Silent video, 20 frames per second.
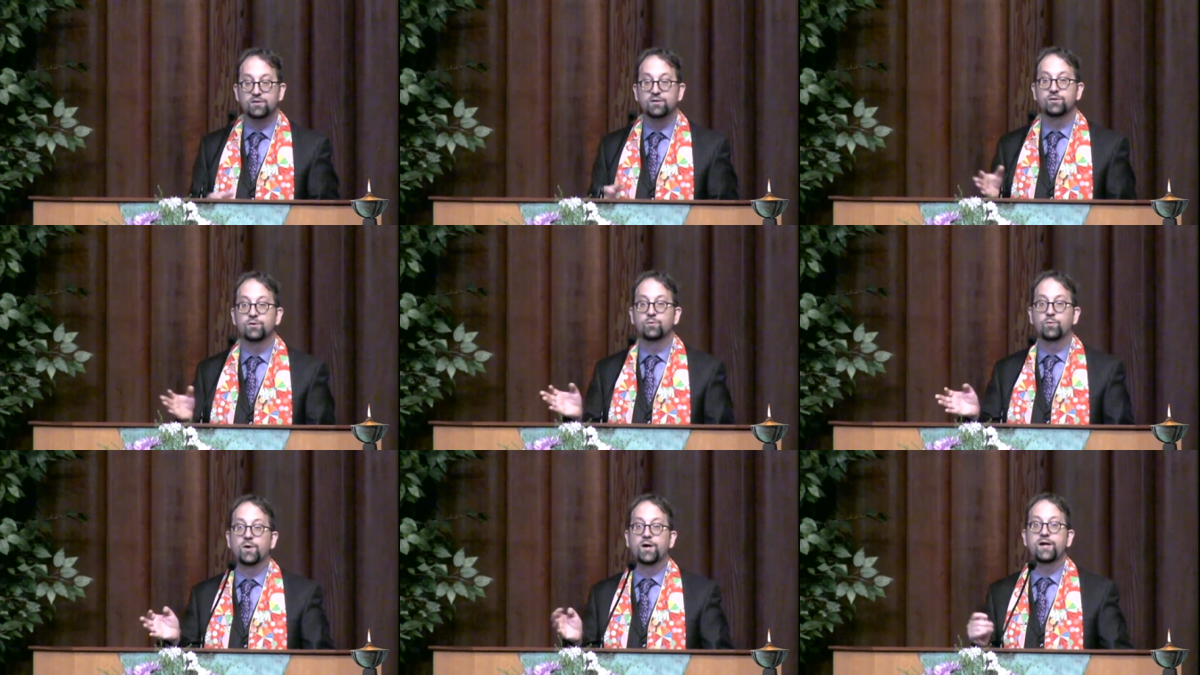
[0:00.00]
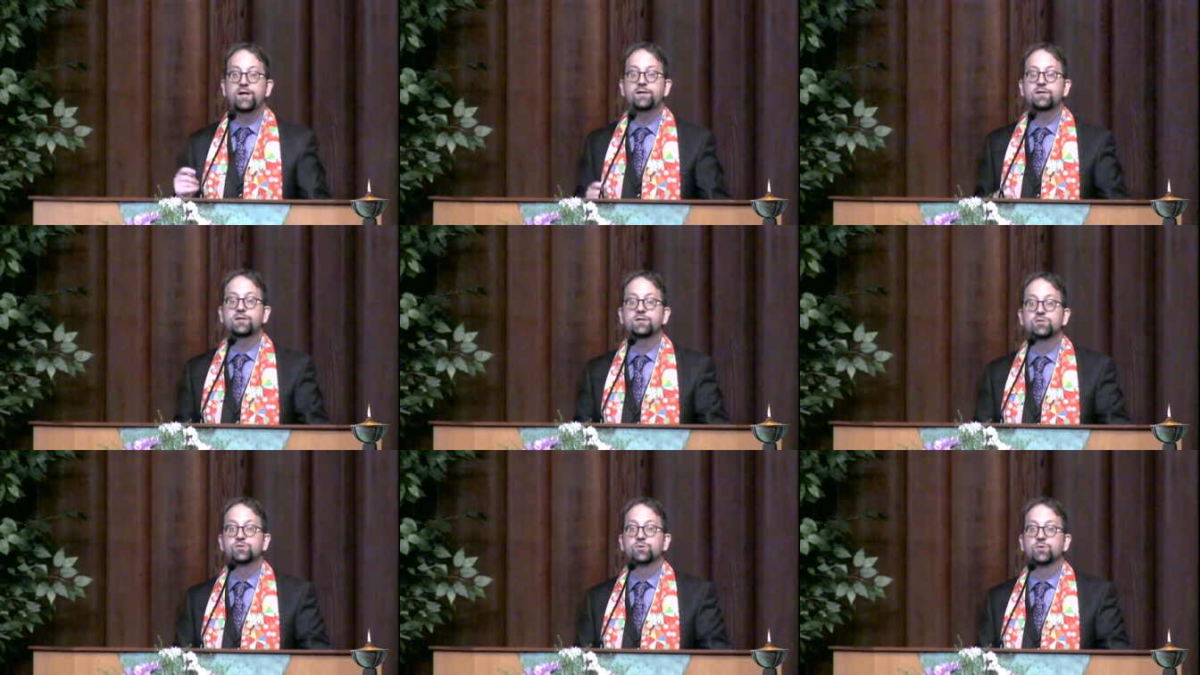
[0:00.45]
The white
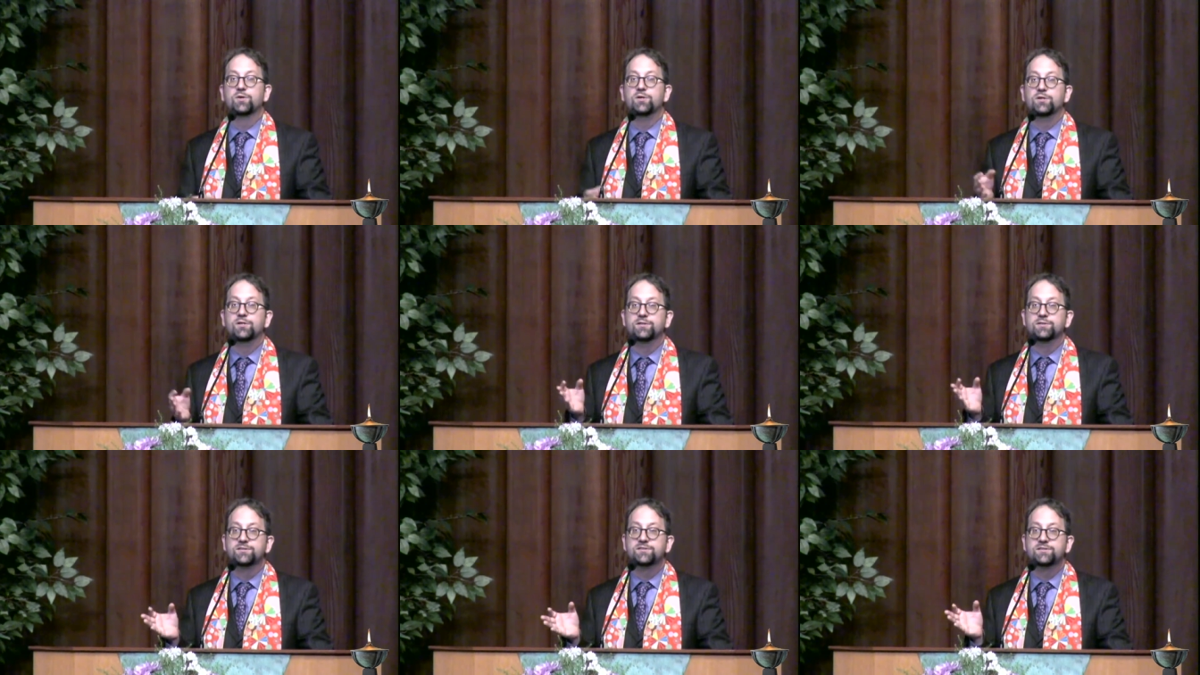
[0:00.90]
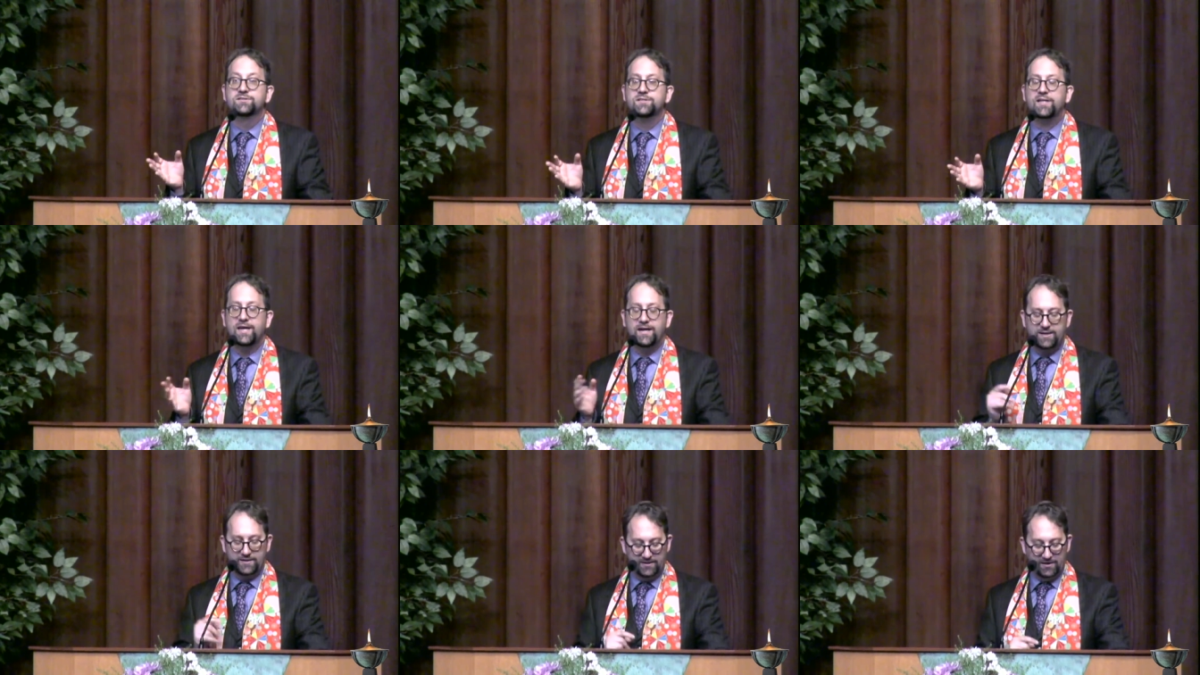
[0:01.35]
controlled
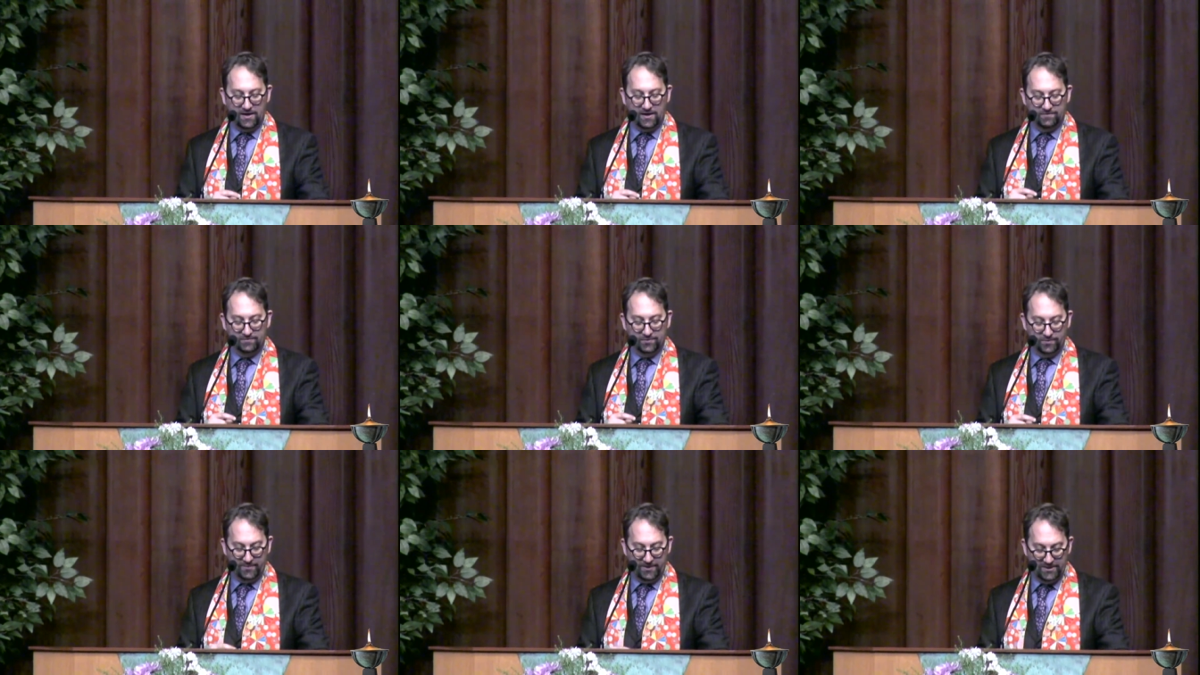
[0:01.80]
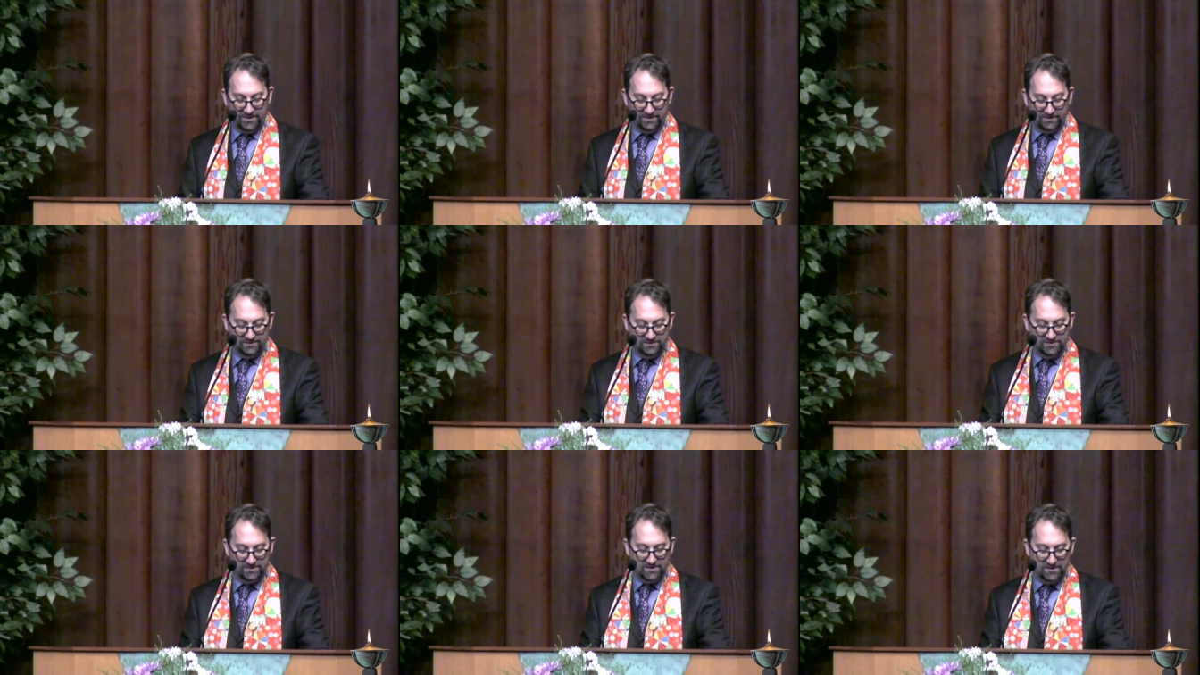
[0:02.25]
state
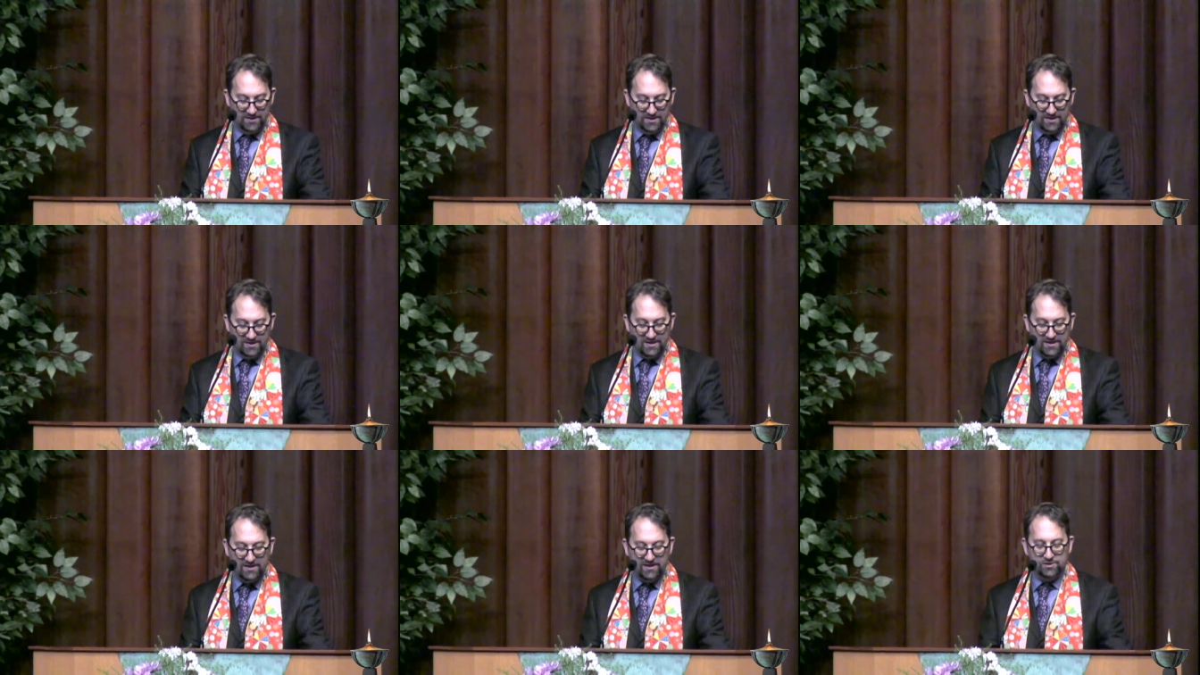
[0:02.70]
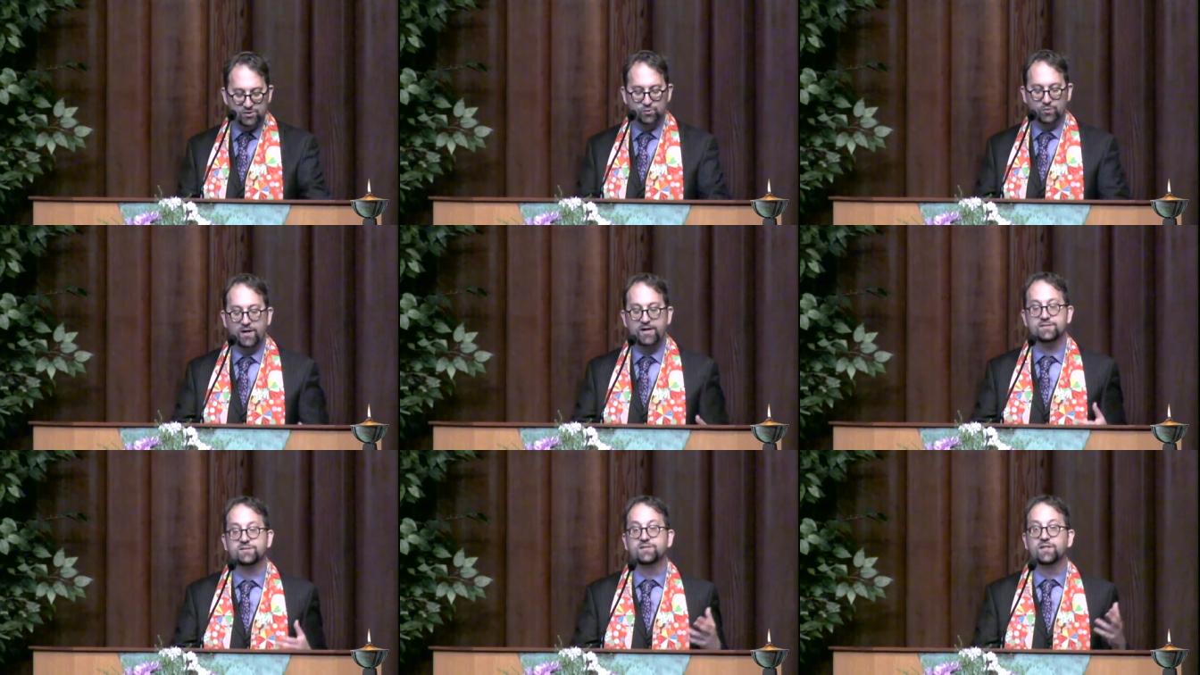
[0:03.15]
government is
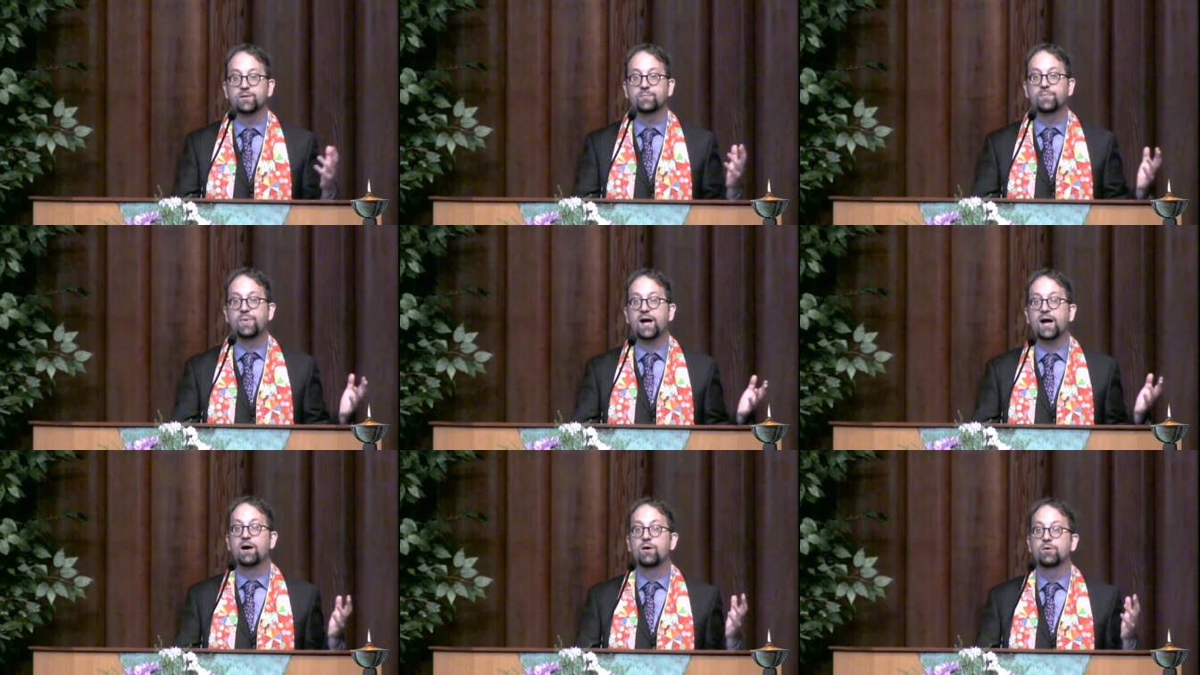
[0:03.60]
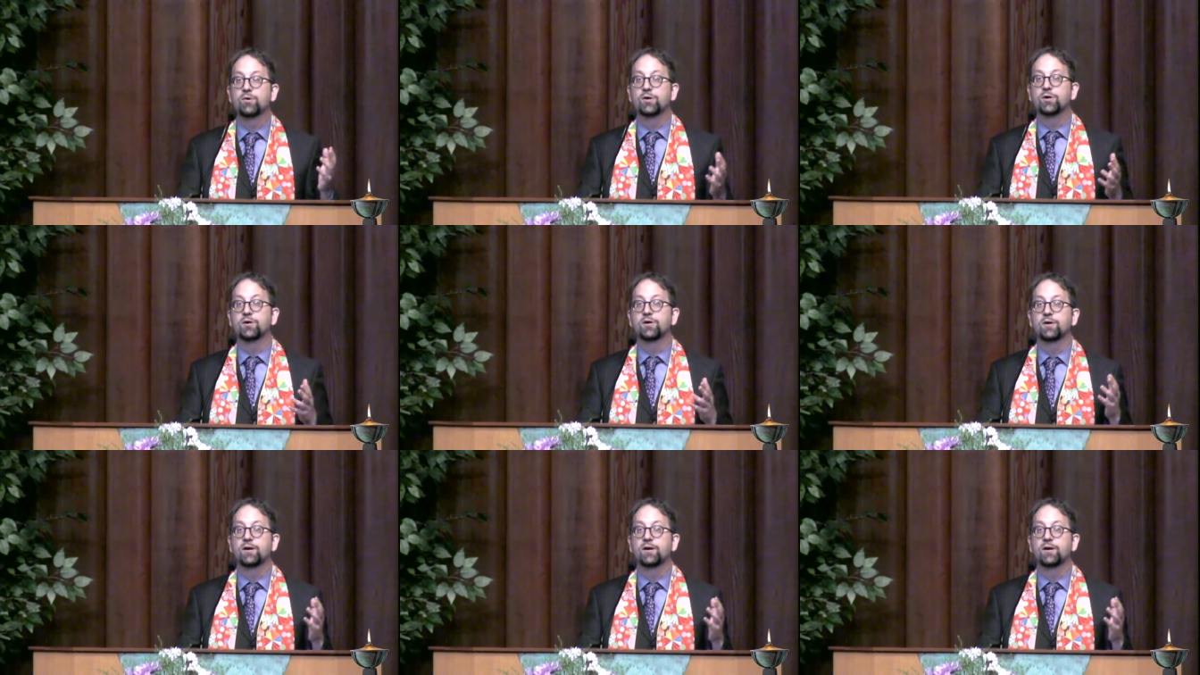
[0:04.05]
wresting power